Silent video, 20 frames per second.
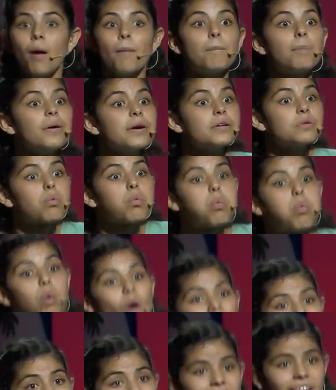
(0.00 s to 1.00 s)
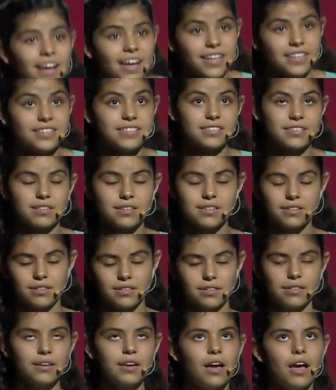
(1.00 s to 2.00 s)
But what?
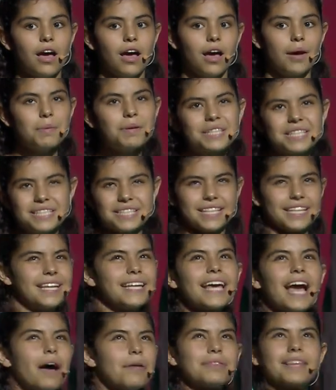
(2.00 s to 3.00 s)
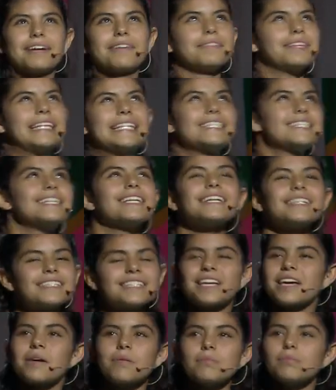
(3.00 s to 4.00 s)
I mean, sitting out there listening
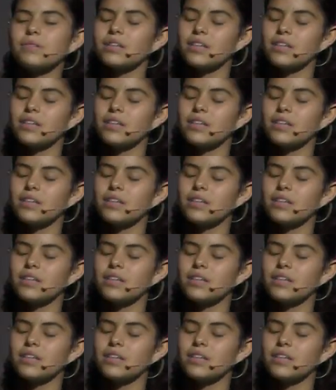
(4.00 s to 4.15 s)
to him?